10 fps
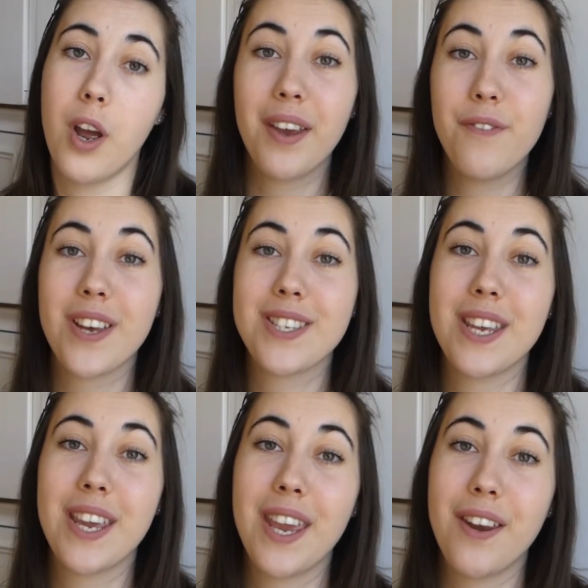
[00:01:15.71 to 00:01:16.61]

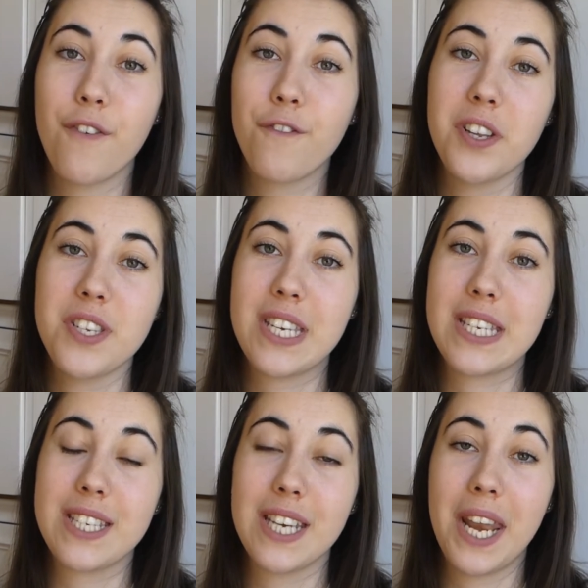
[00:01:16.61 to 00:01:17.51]
Investing in funds is
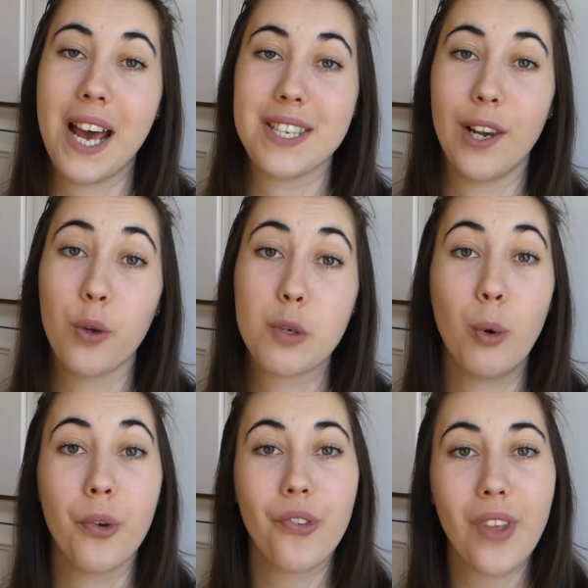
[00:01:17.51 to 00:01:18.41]
seen as a lot
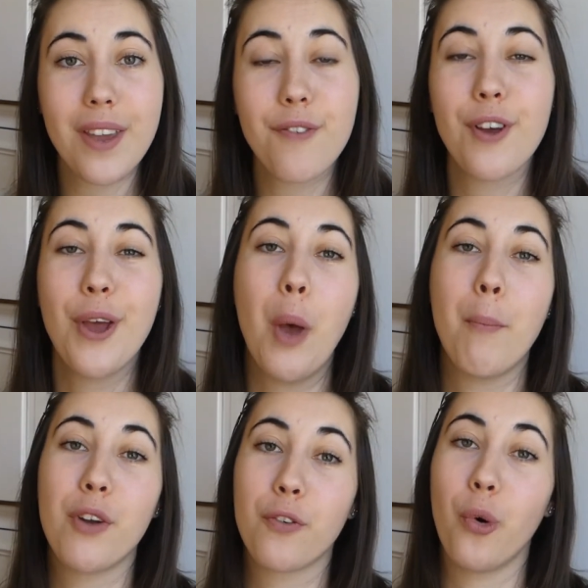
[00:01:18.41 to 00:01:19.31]
more safe,
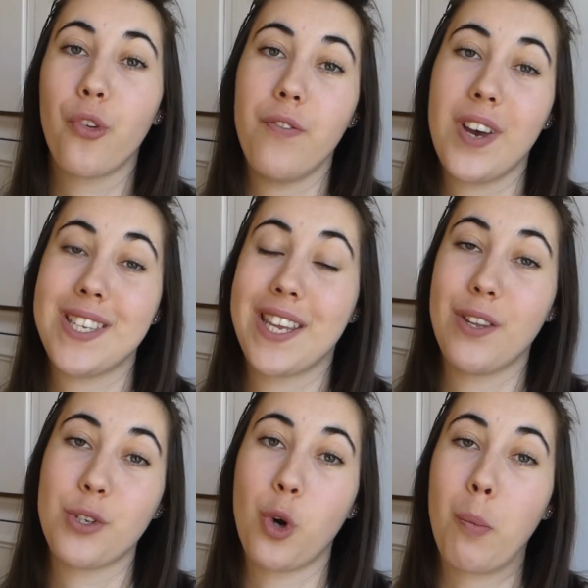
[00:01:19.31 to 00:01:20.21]
but of course investing in the
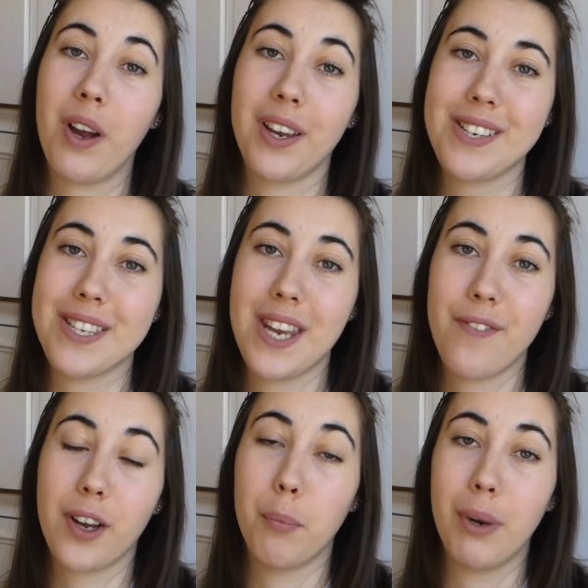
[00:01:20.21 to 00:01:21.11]
stock market is never
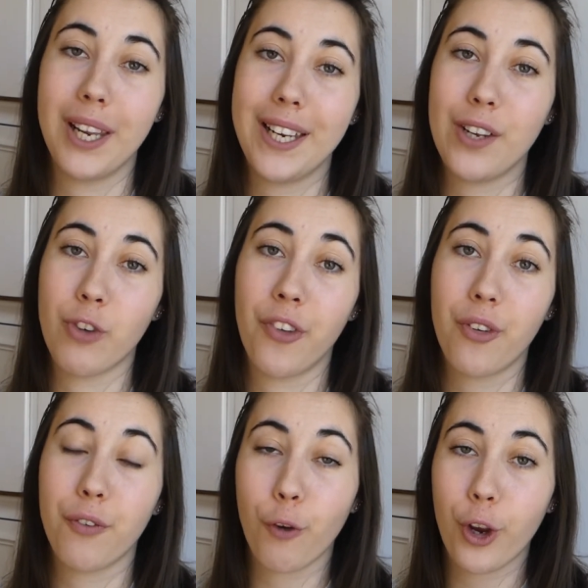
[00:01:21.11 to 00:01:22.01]
completely
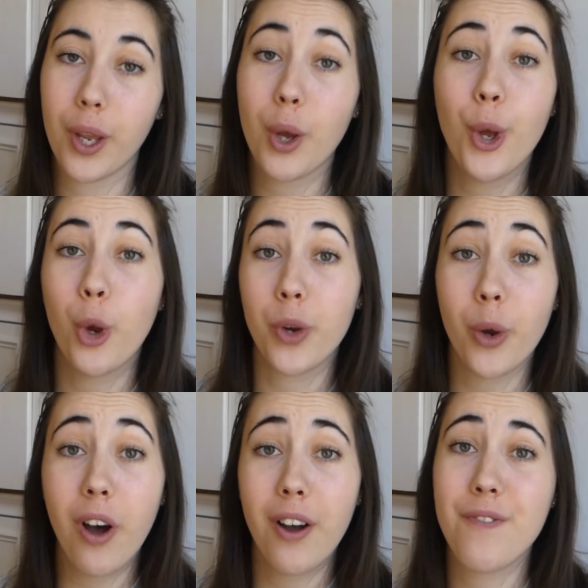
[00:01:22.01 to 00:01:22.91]
risk-free. When you
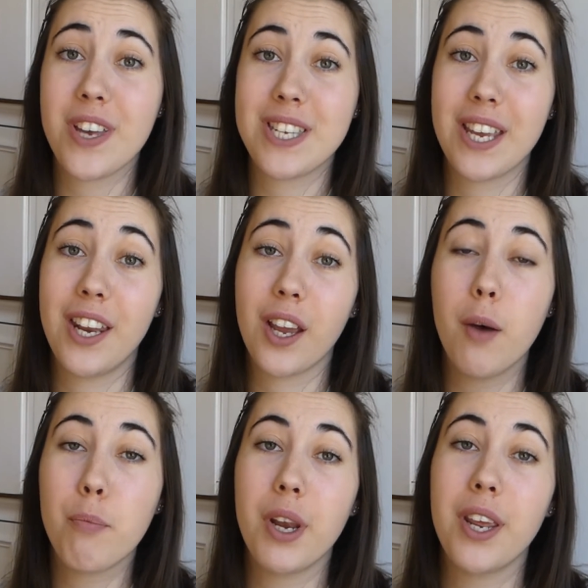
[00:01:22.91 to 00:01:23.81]
are investing in a
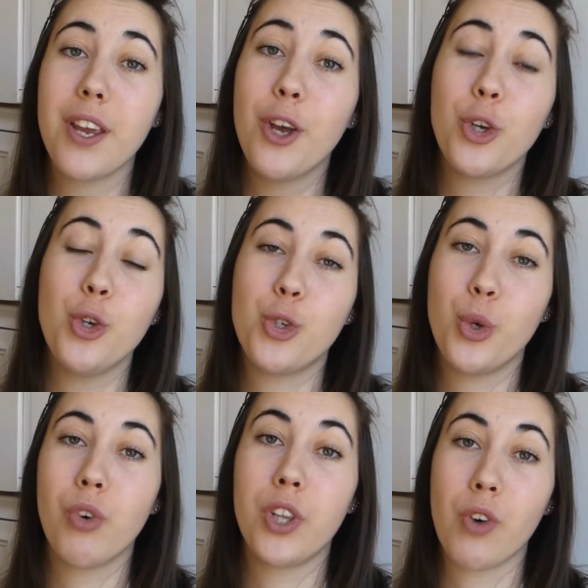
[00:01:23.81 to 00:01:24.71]
company, you do
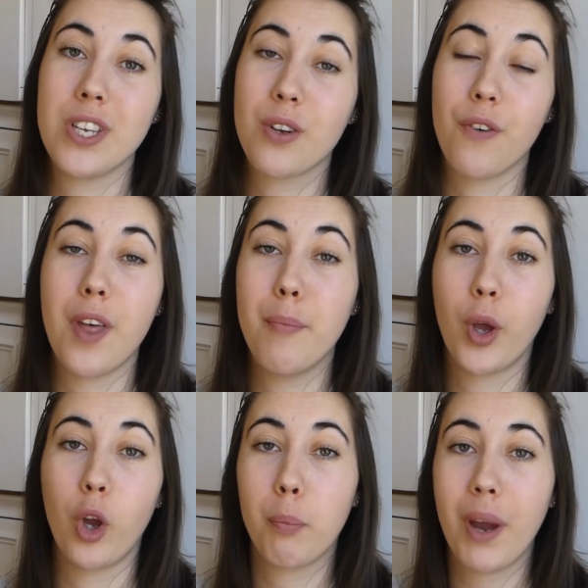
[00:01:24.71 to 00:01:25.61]
run the risk of them
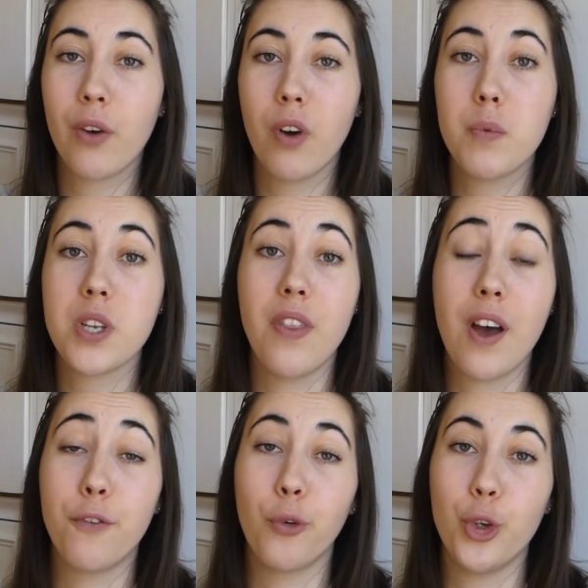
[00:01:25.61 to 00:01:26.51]
going bankrupt and
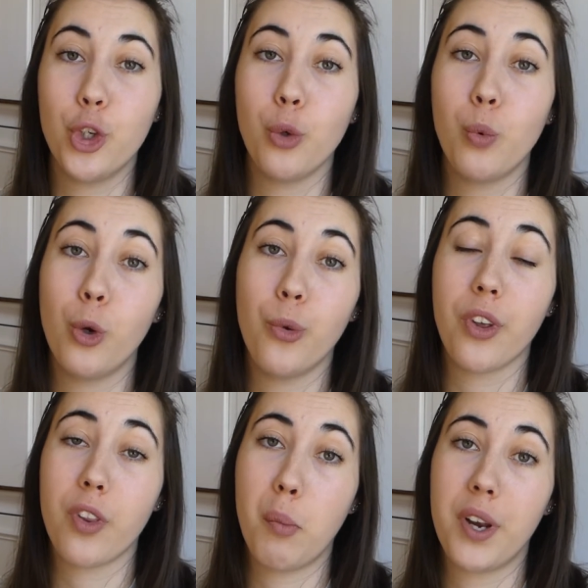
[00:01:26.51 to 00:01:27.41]
therefore you losing
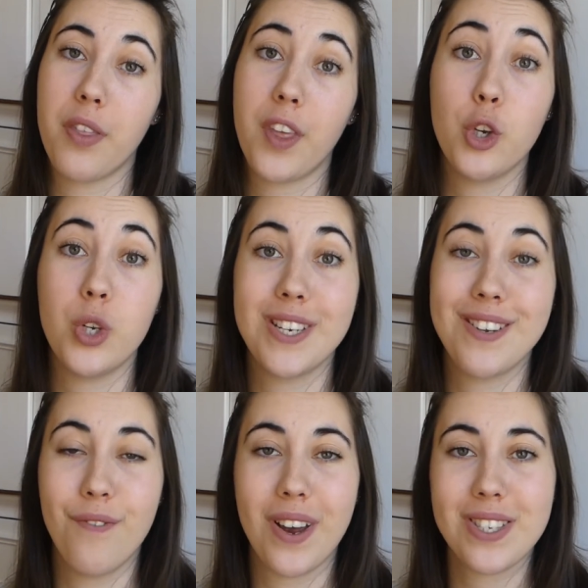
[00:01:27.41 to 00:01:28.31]
the money that you did
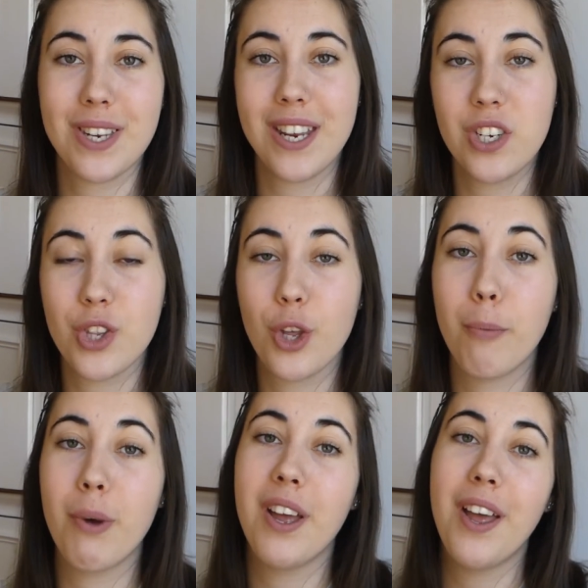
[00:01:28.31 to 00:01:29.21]
invest into them.